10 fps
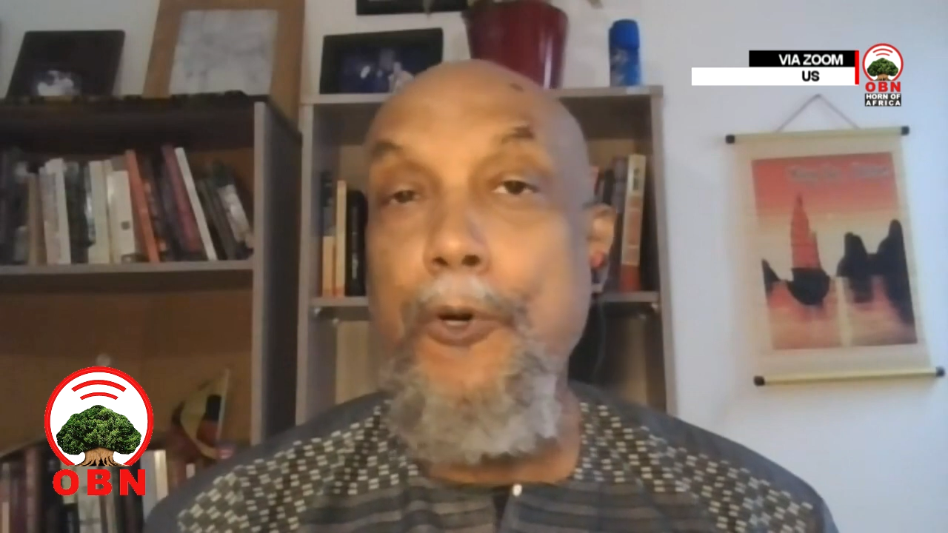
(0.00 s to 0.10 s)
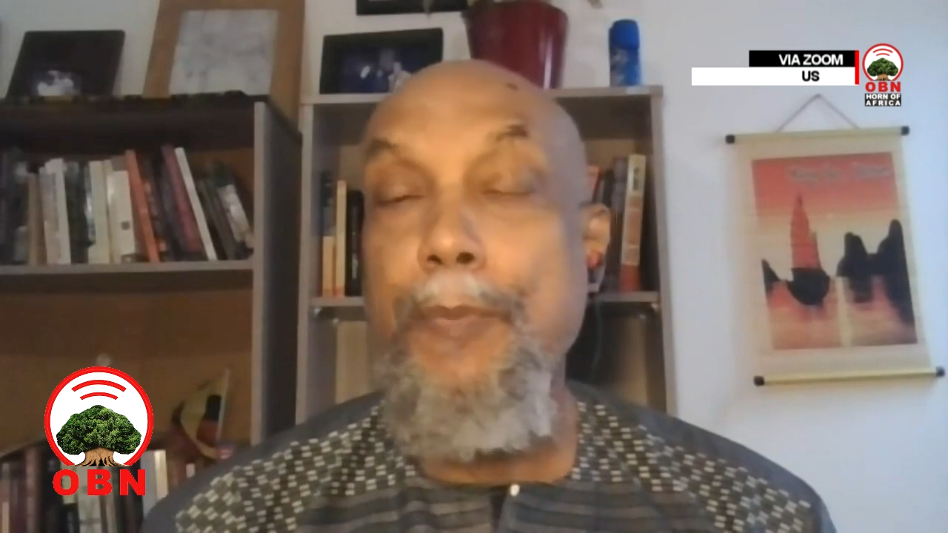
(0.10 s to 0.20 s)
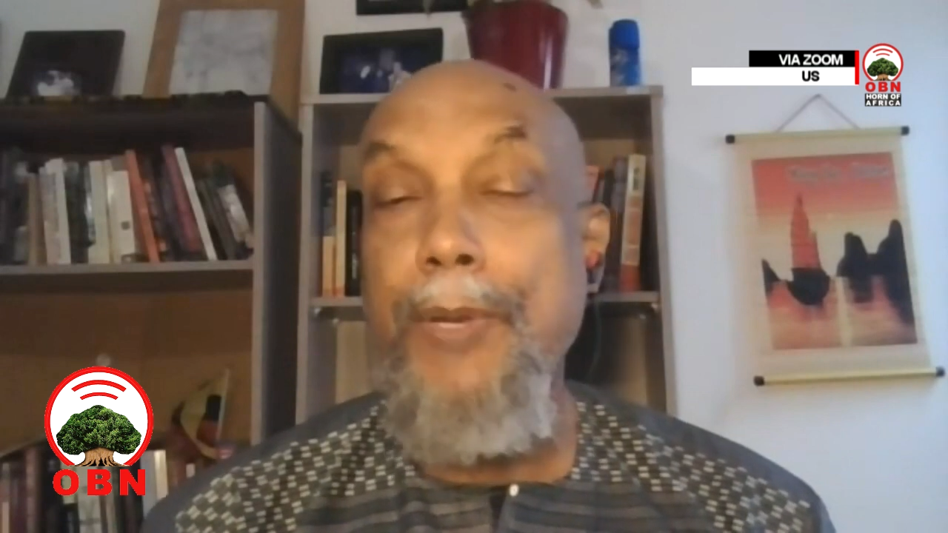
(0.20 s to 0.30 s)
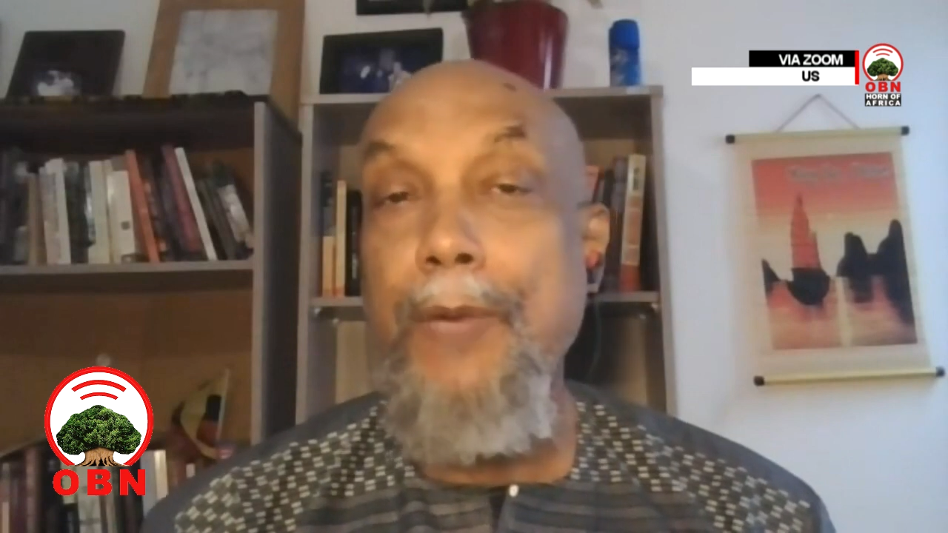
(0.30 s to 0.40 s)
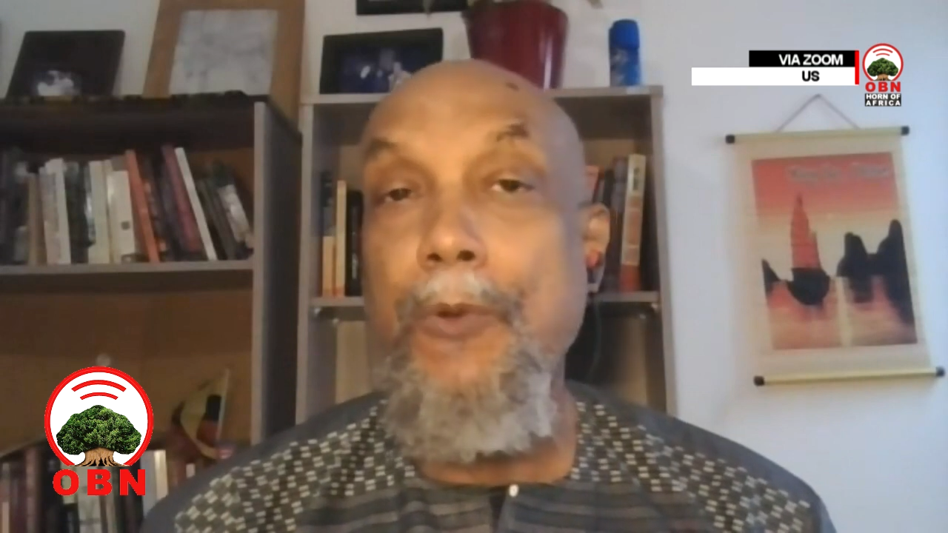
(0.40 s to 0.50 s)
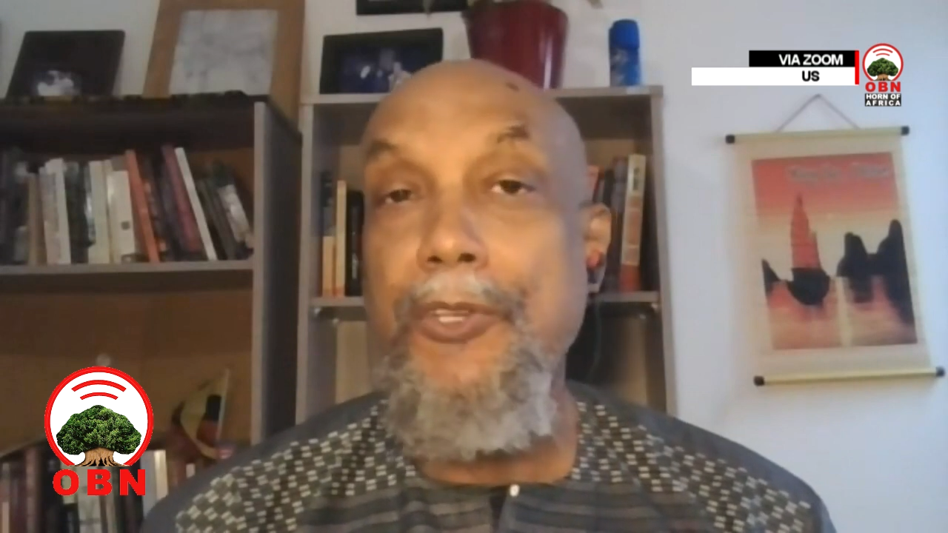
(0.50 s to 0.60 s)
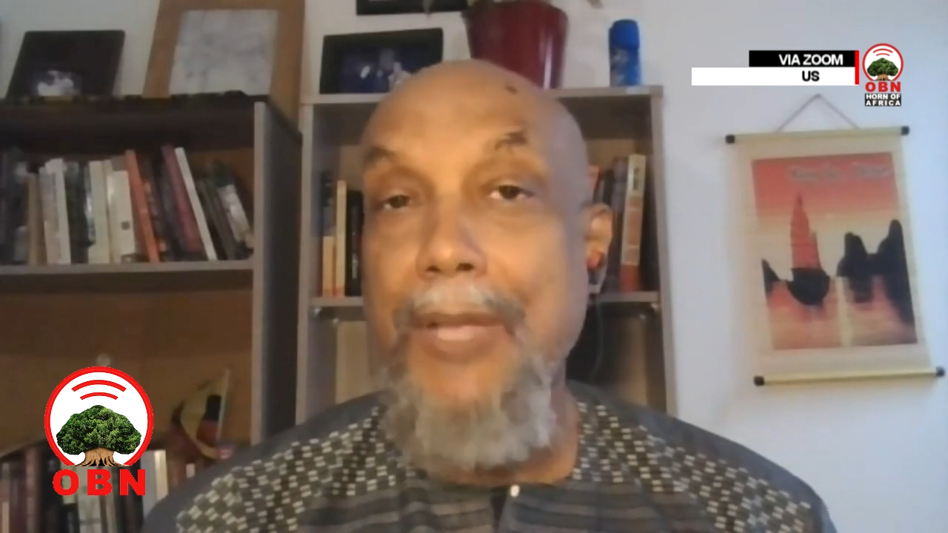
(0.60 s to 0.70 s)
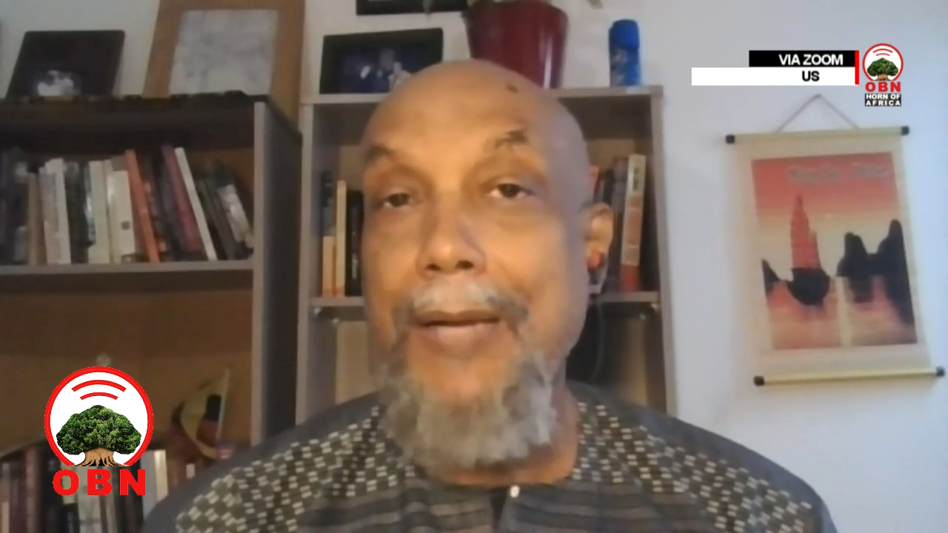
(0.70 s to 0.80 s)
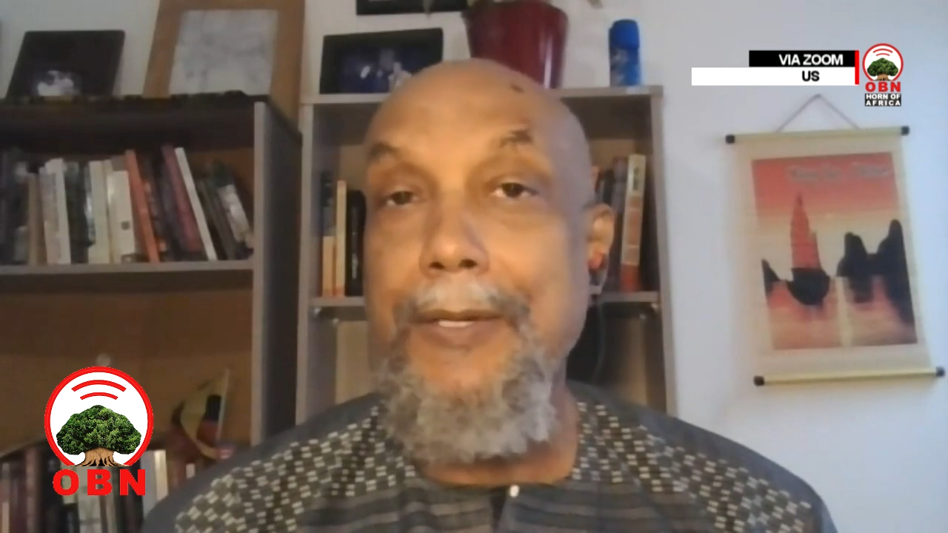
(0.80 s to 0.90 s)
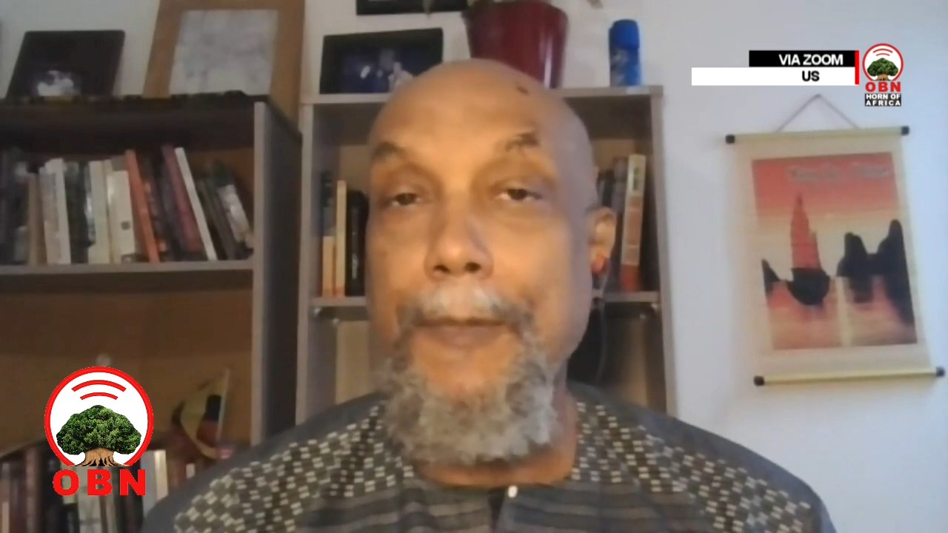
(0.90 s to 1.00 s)
will be
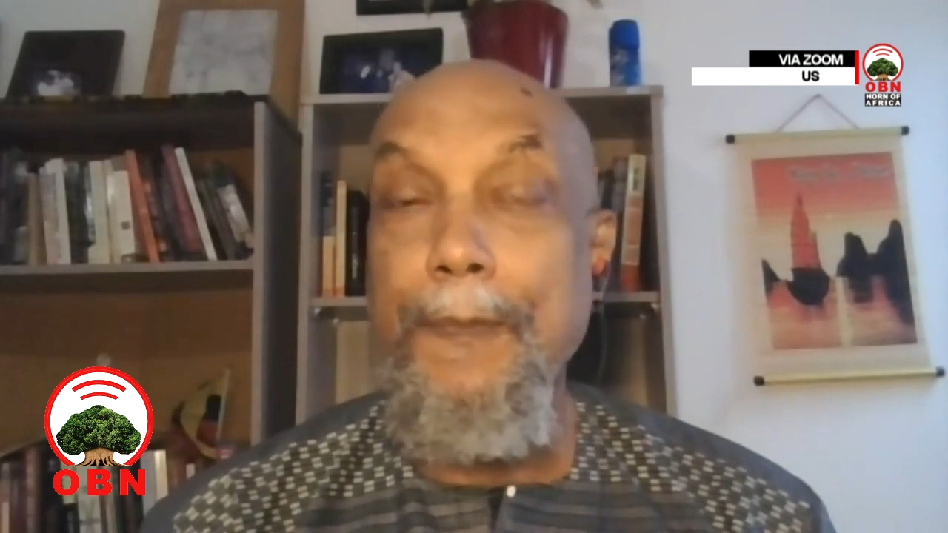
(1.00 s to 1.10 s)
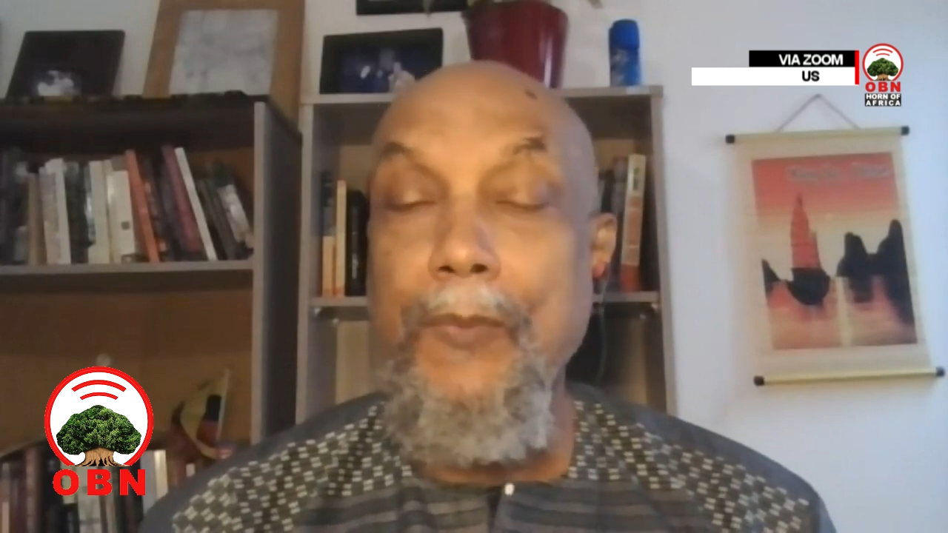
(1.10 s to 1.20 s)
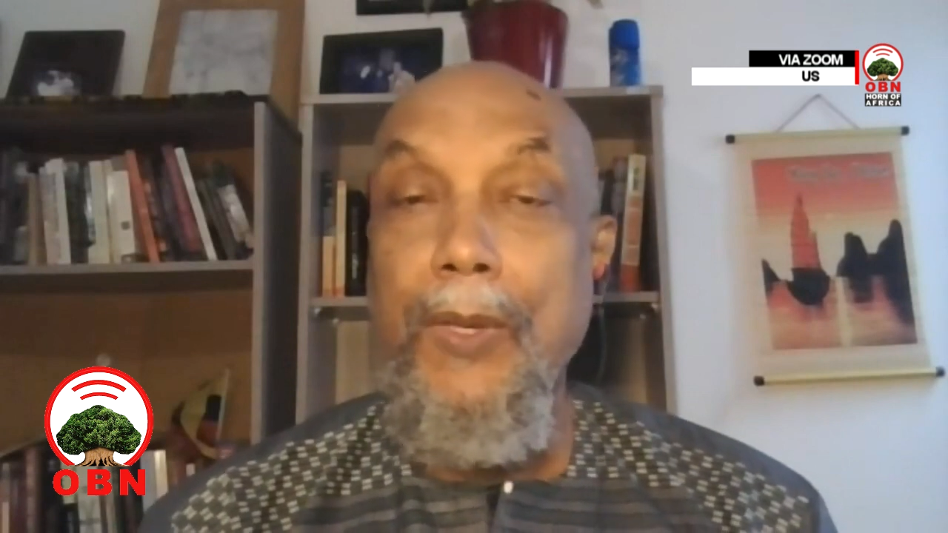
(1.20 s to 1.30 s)
rejected.